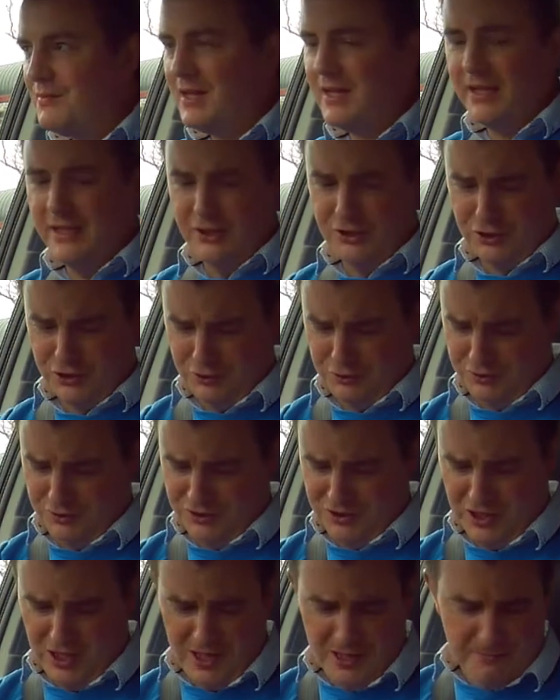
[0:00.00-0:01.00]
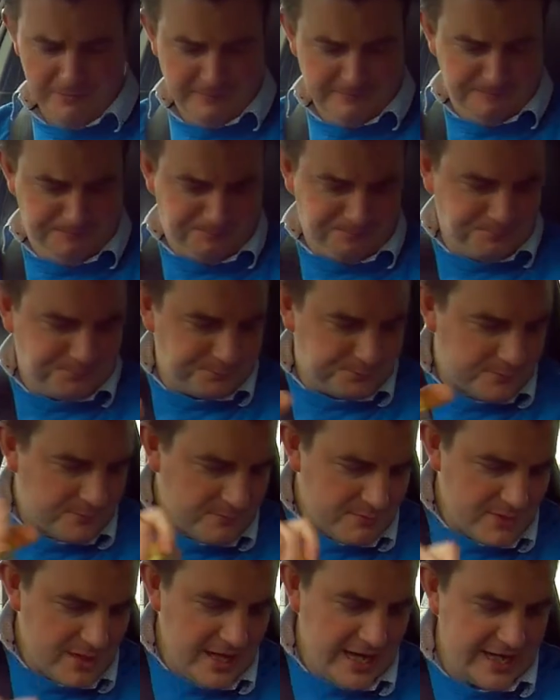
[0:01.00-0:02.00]
Excuse the slurp.
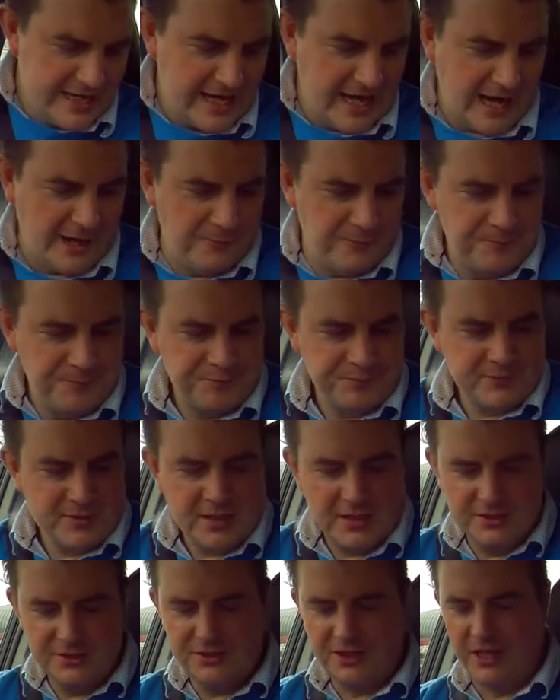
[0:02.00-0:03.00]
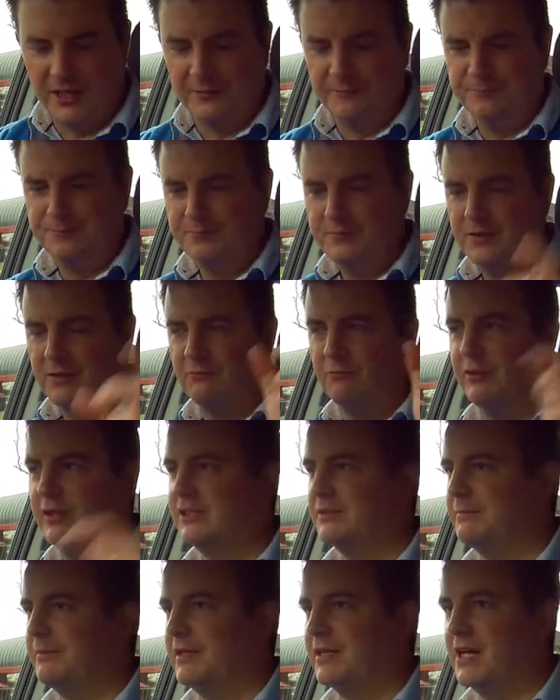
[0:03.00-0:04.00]
Anyhow, so
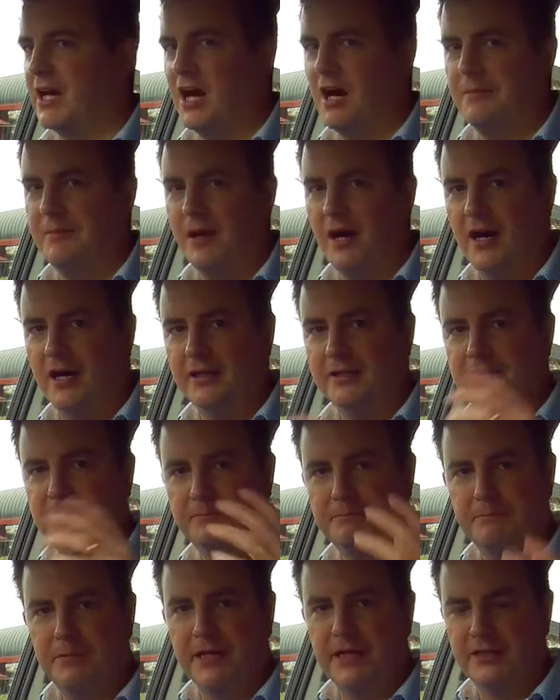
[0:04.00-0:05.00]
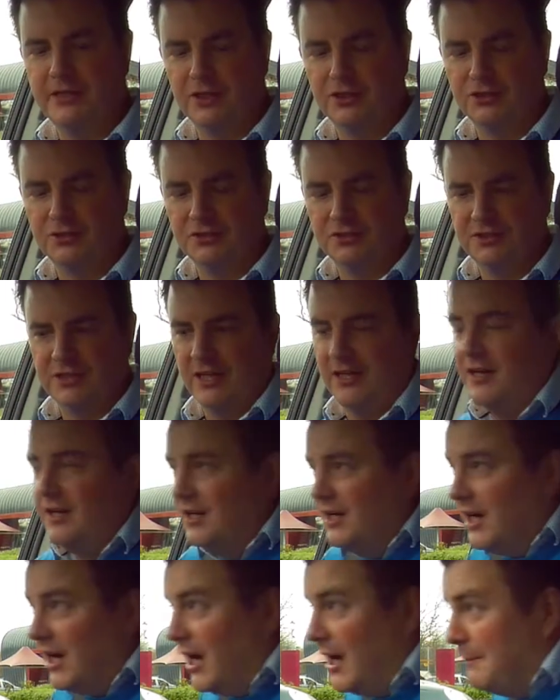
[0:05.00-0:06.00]
reason we're in car park, big industrial,
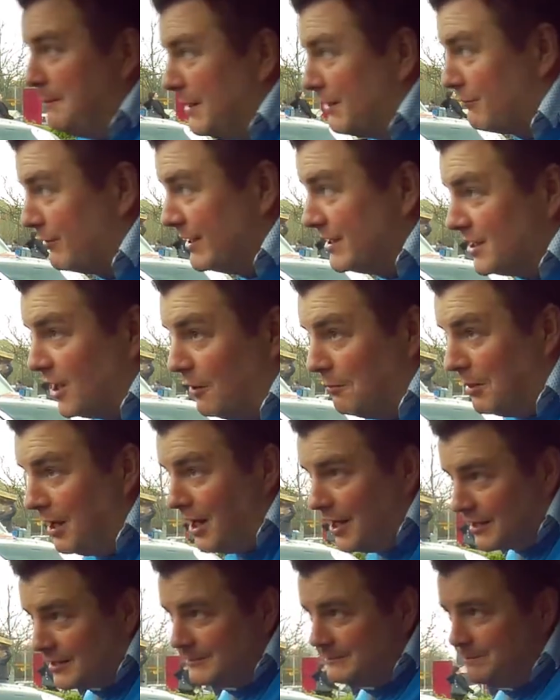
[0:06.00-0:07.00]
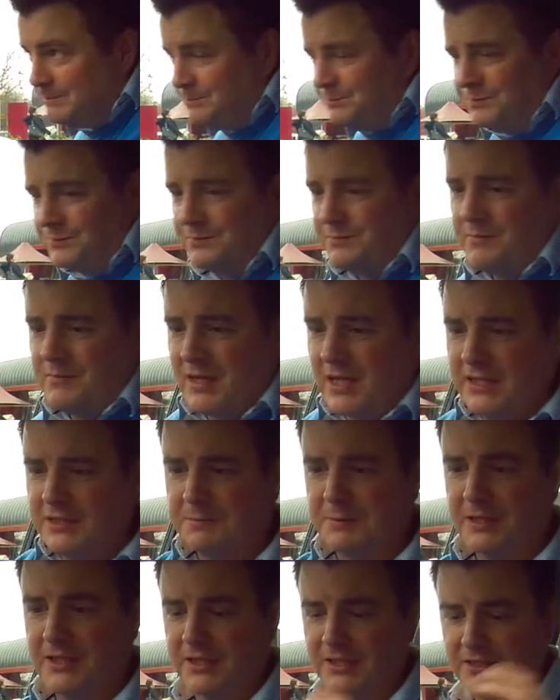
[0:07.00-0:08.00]
big retail park, is
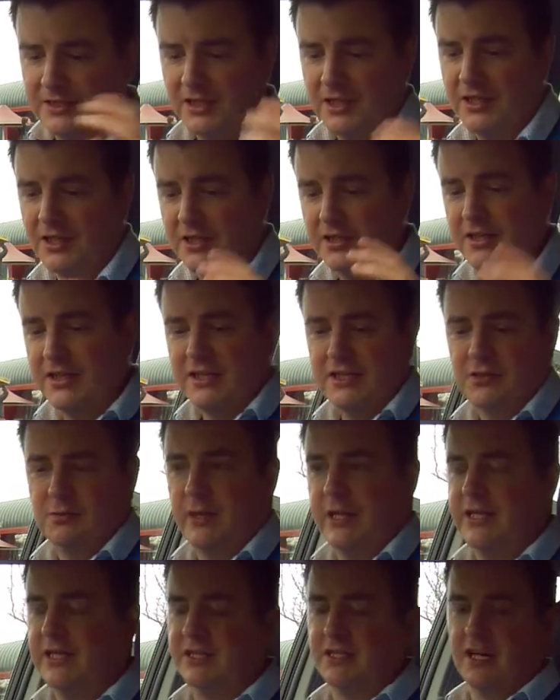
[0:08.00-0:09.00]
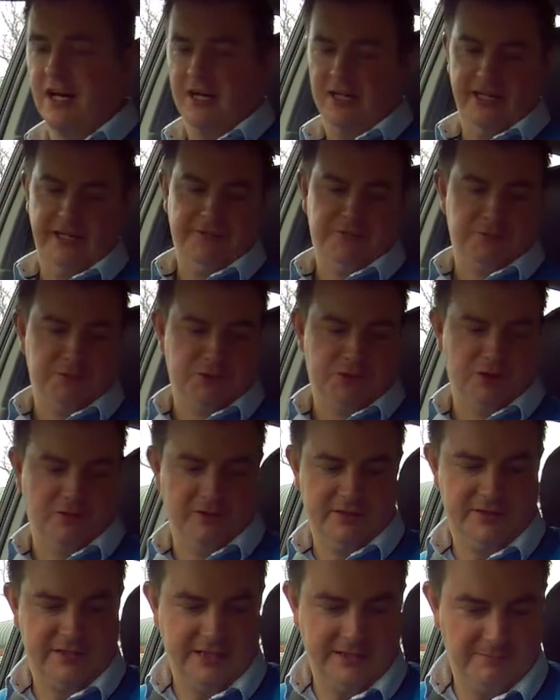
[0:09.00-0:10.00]
because this is where this car lives
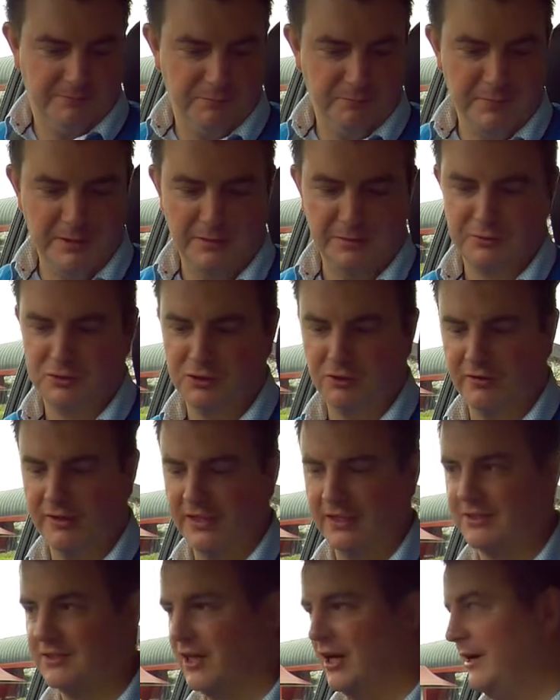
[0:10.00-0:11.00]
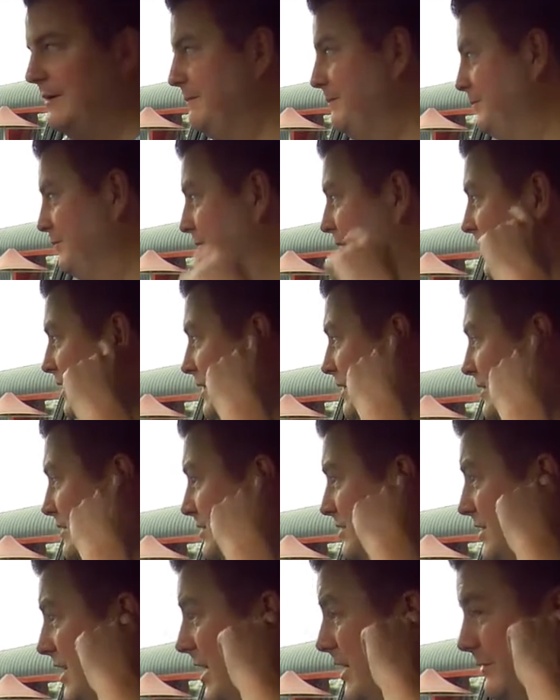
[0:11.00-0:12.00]
majority of the time.
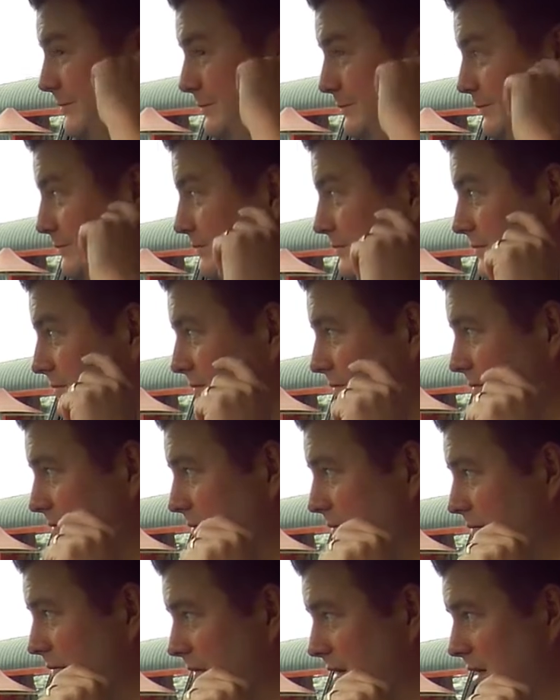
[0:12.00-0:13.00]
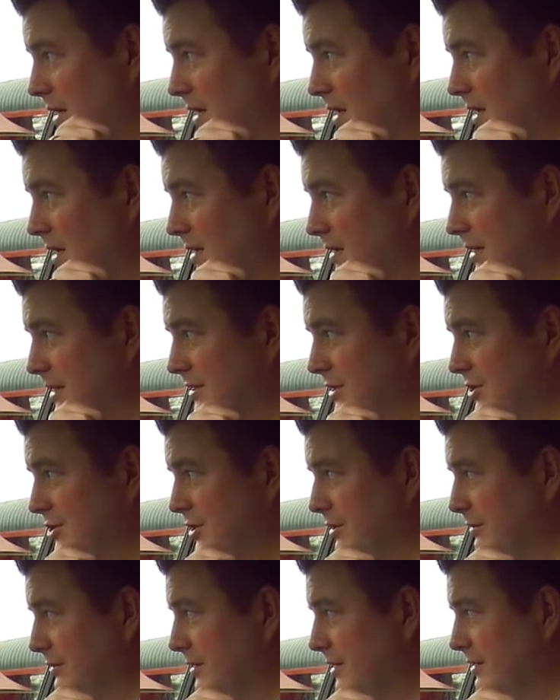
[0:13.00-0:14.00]
So there's a
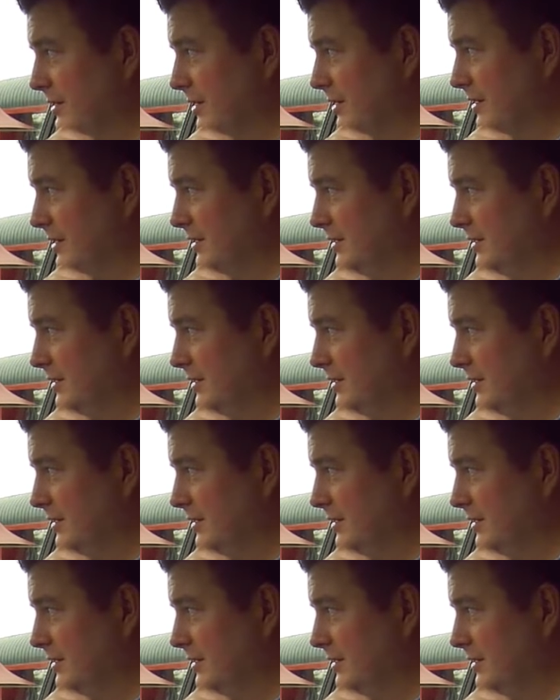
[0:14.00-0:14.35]
Duke gonna.